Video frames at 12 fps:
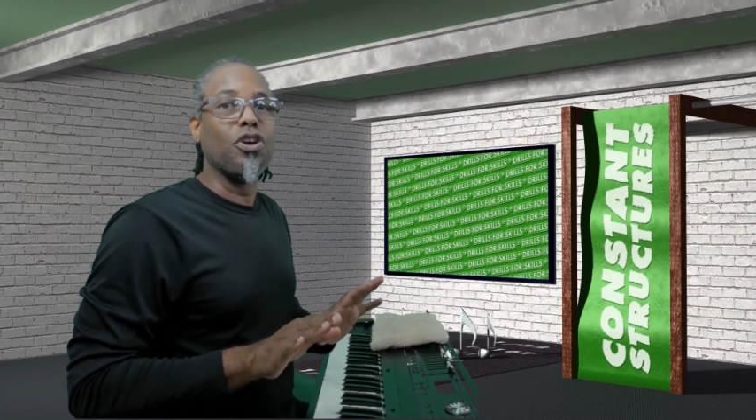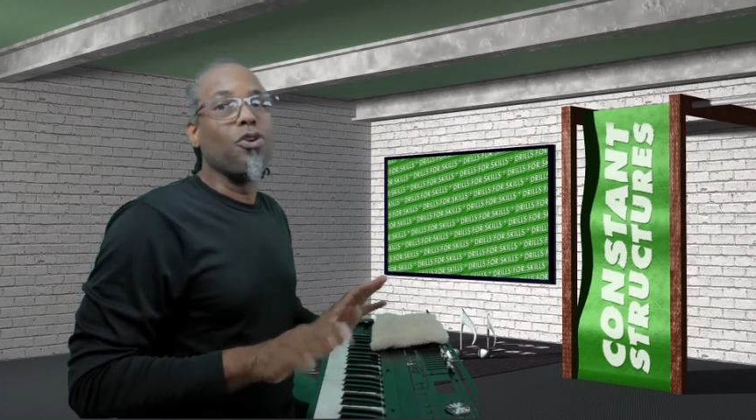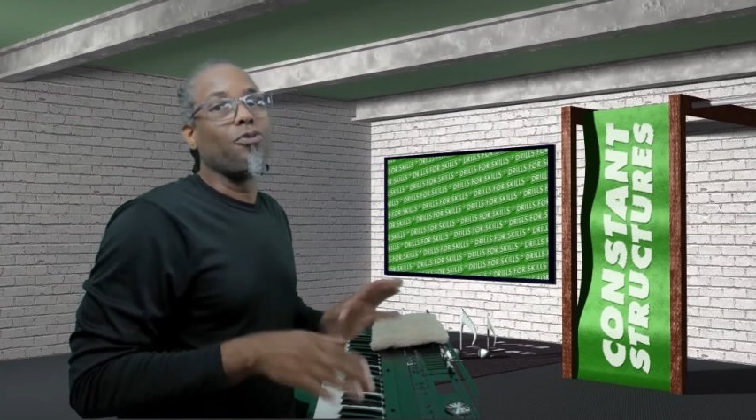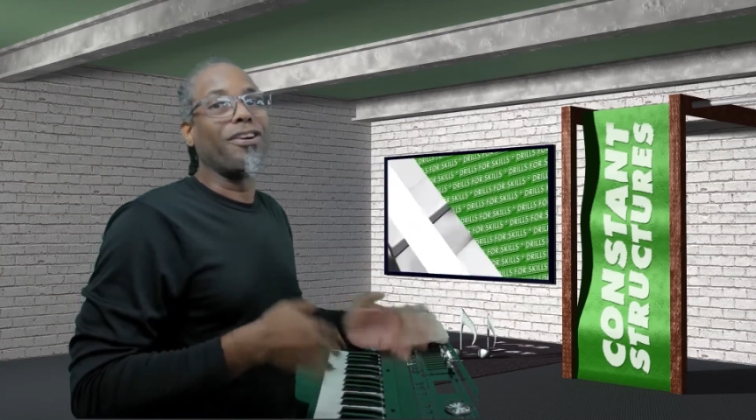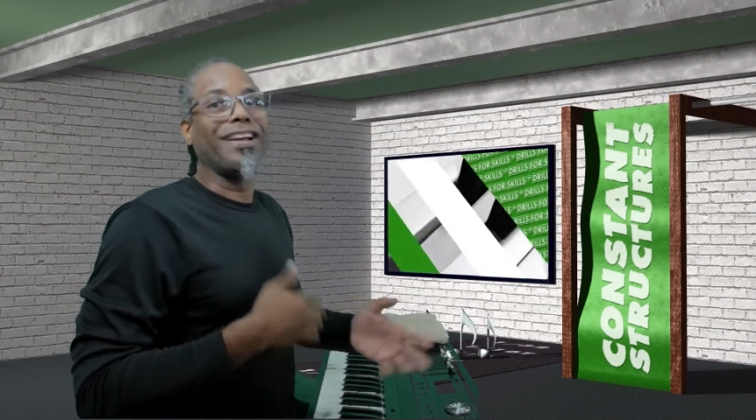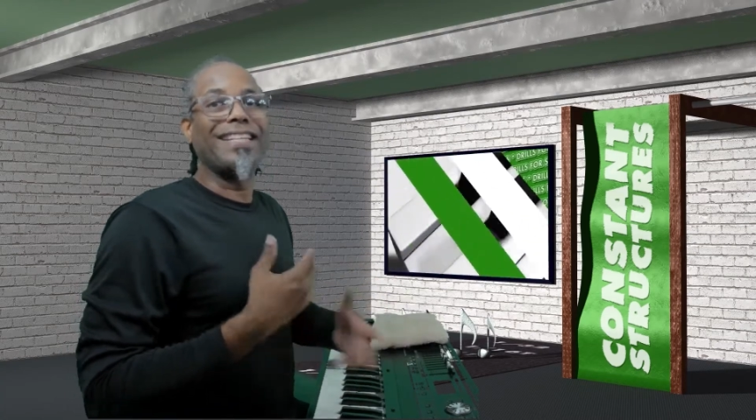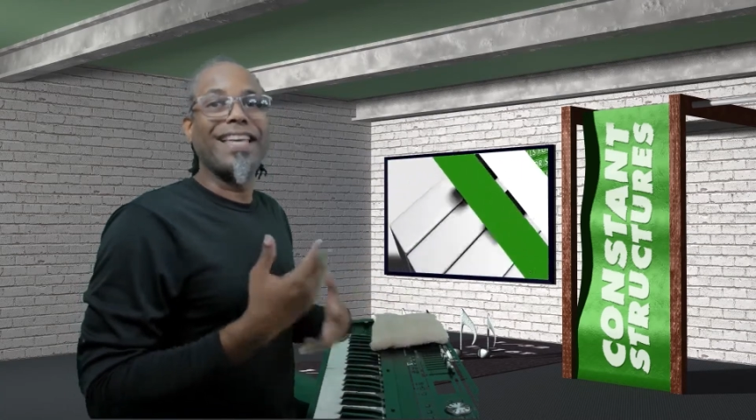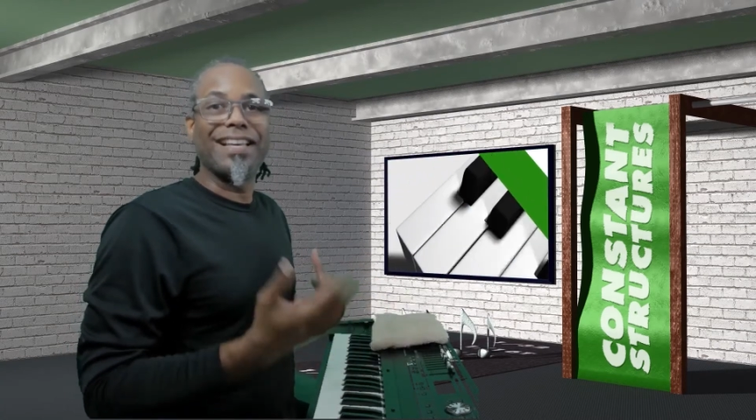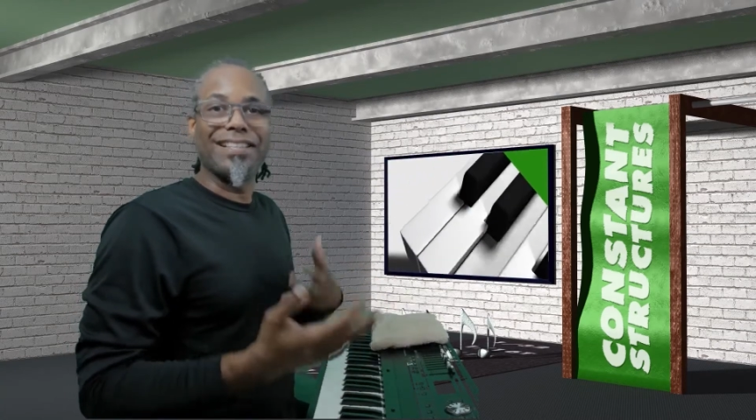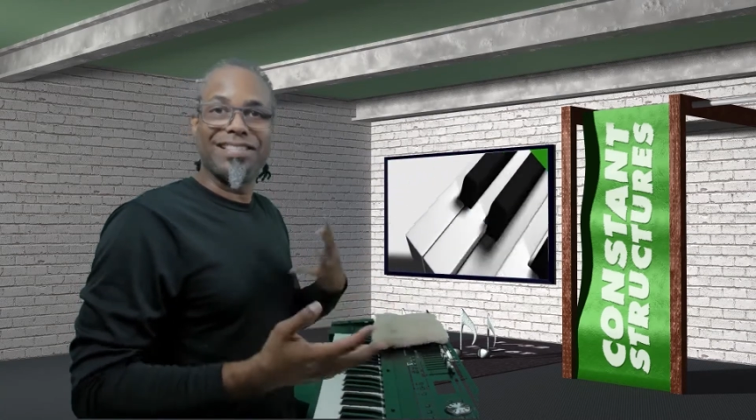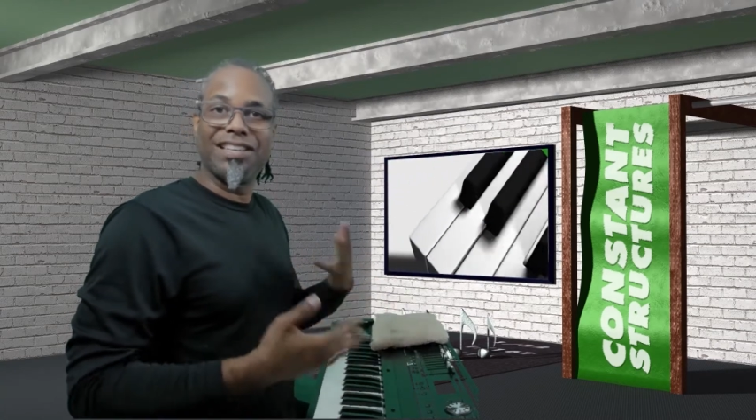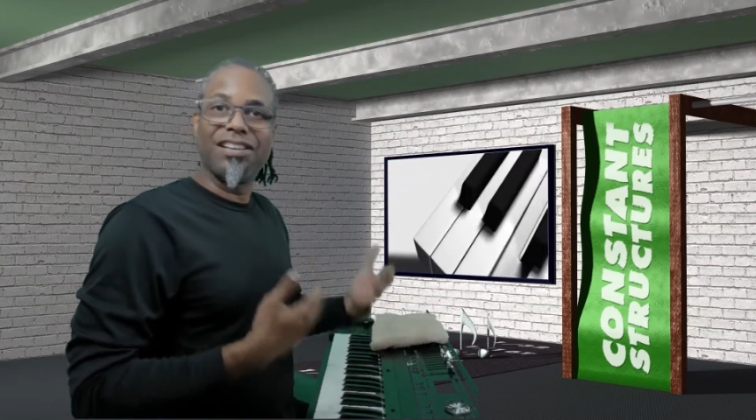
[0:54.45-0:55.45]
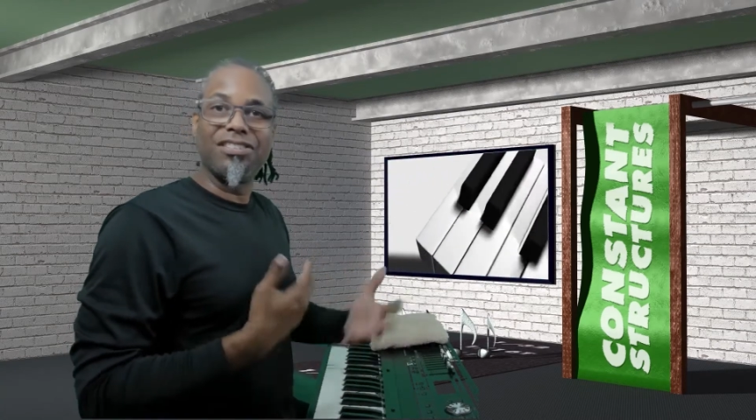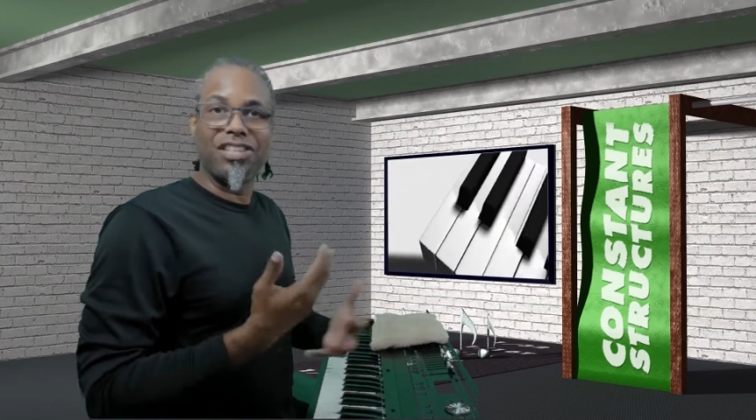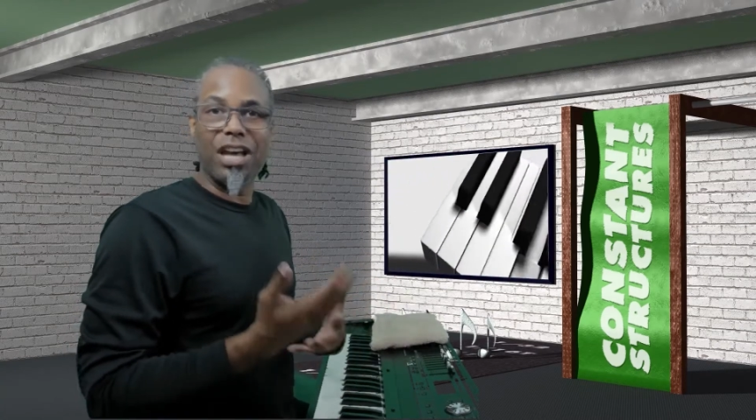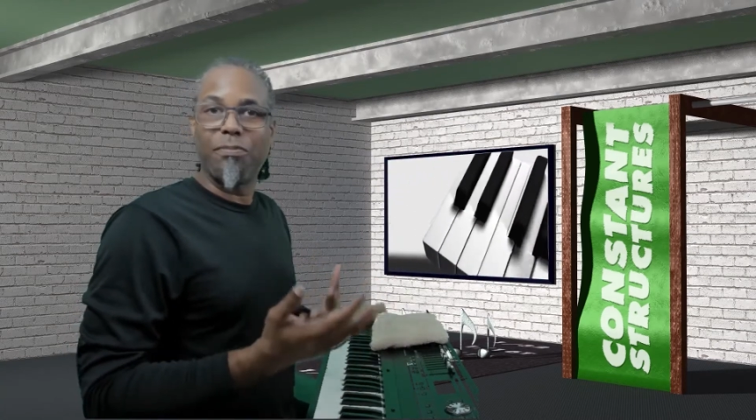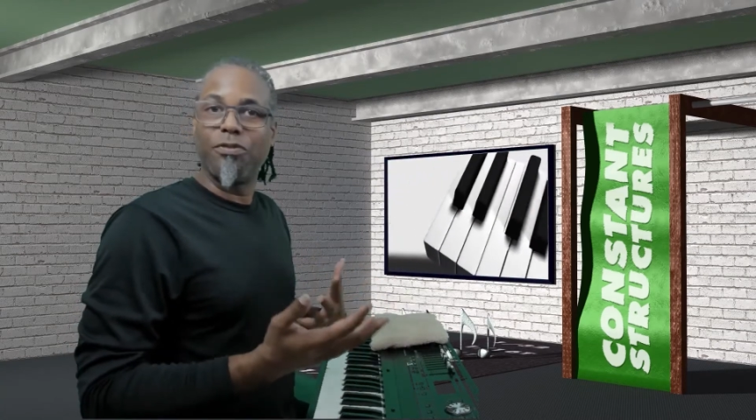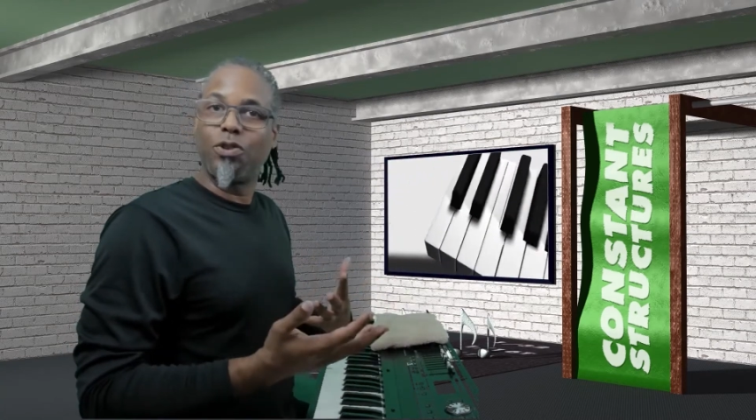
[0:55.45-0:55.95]
where I take a single
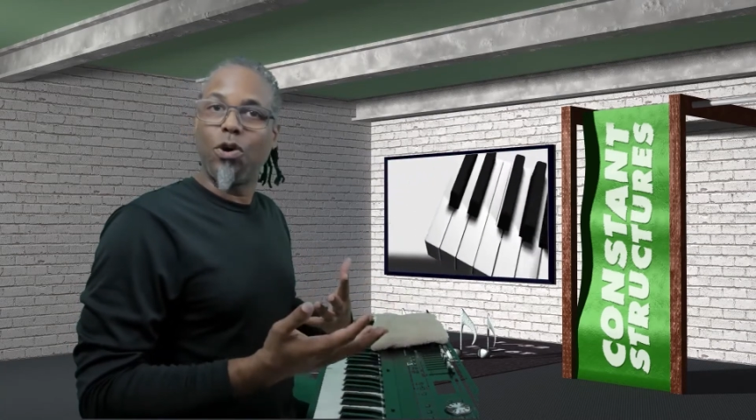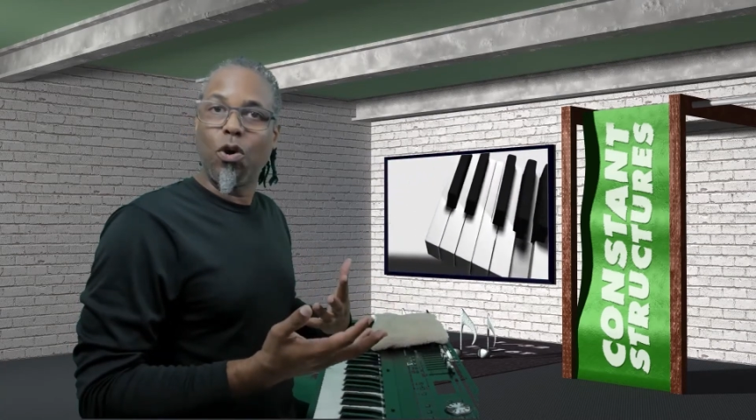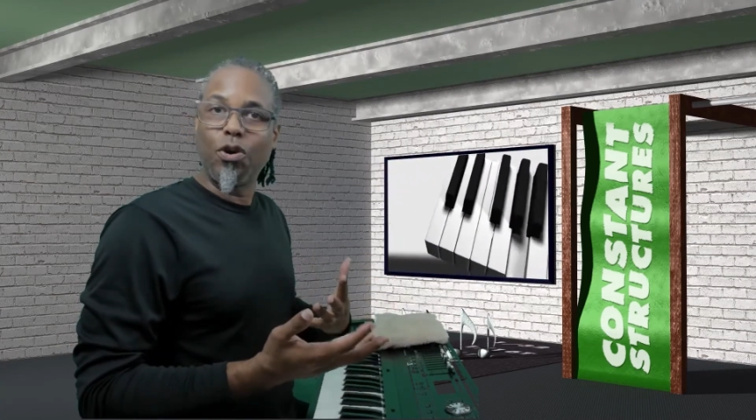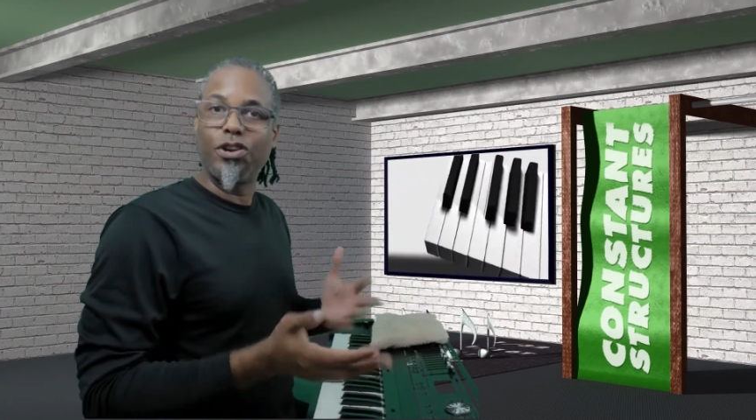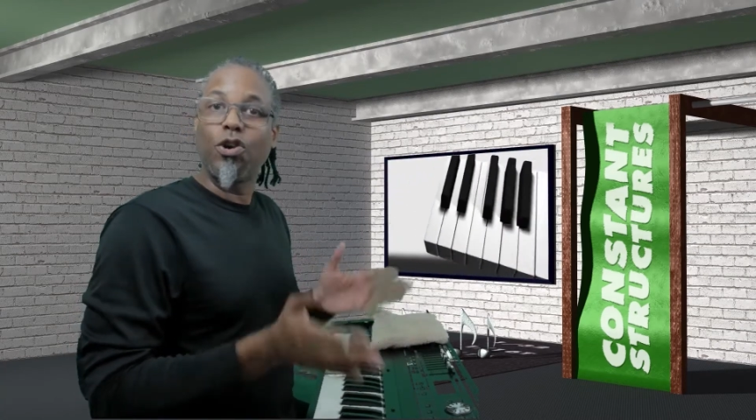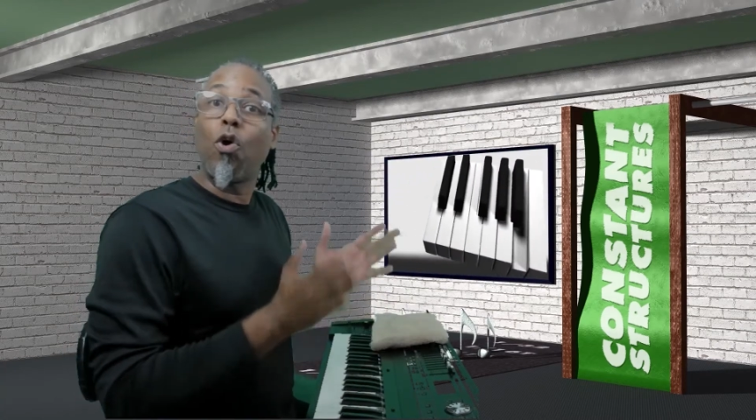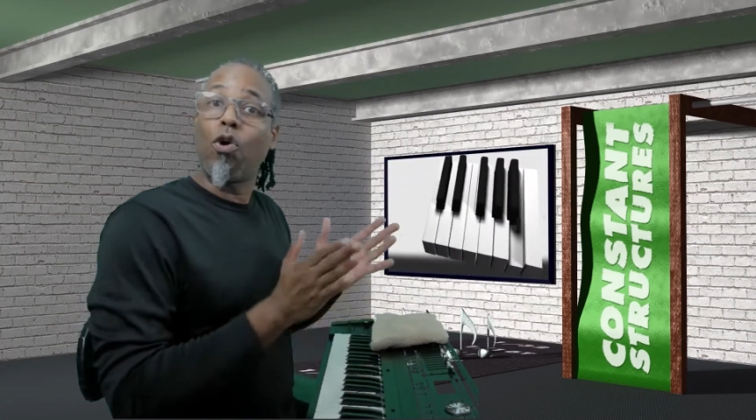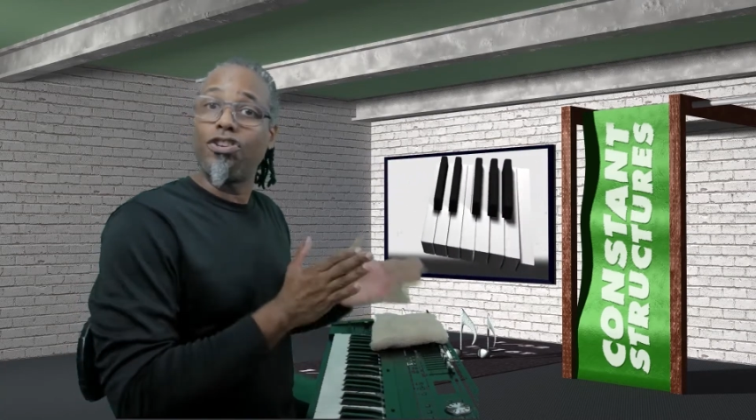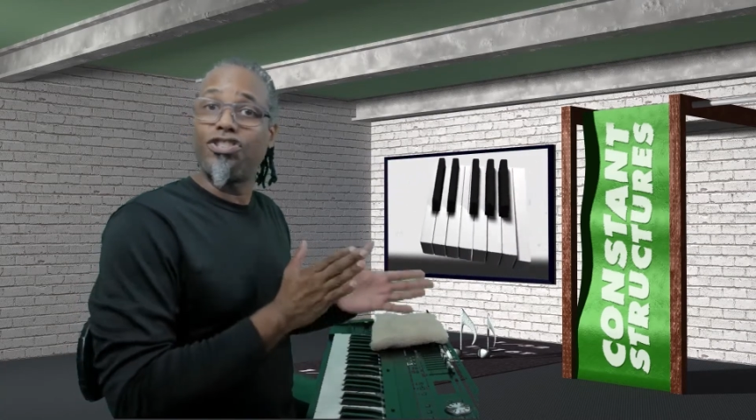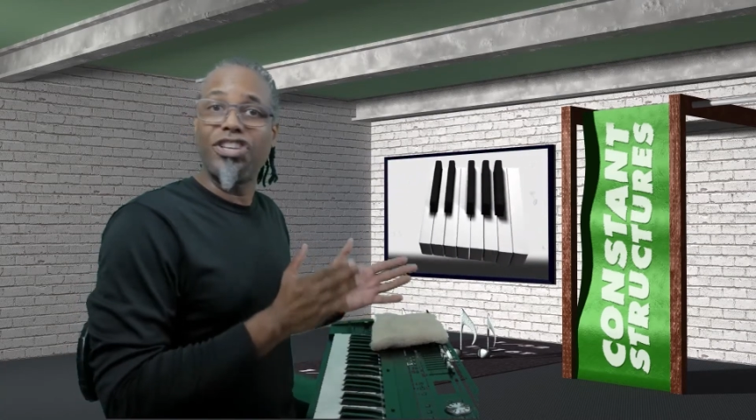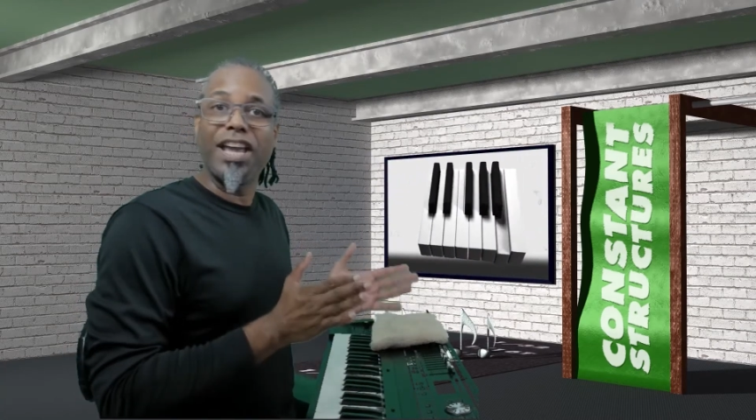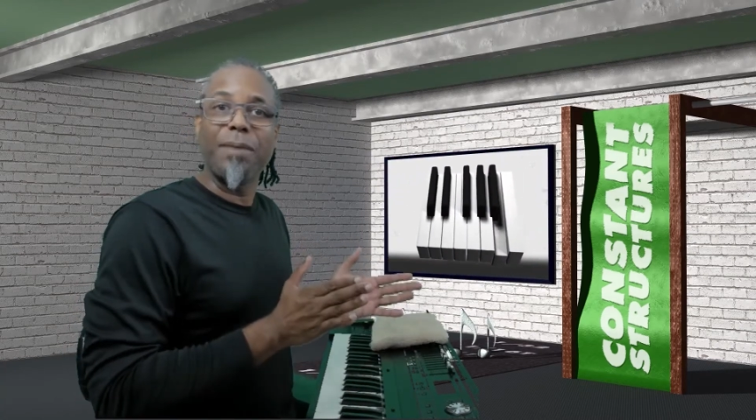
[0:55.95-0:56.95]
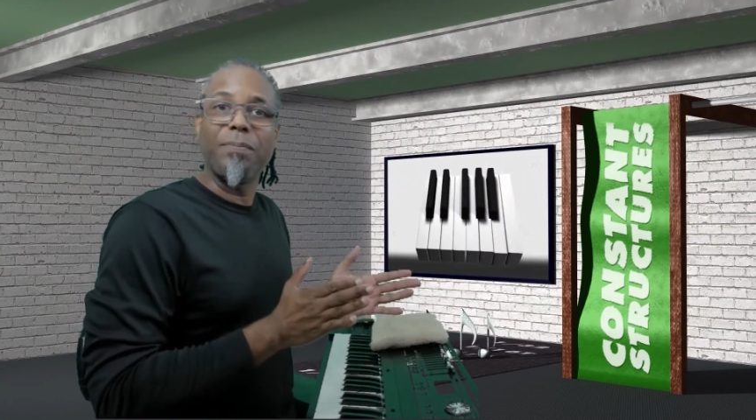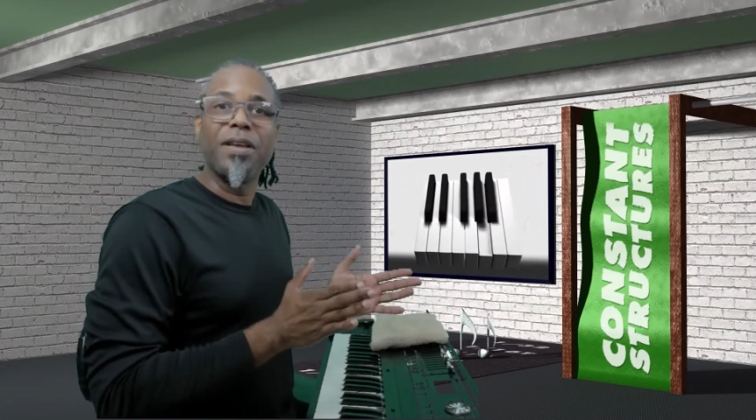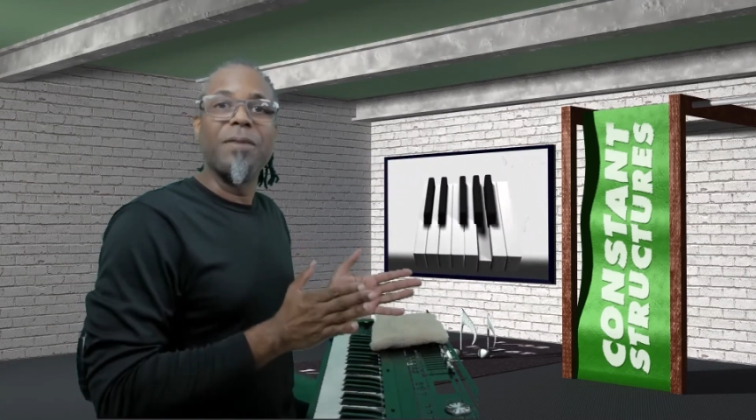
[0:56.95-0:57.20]
type of chord or shape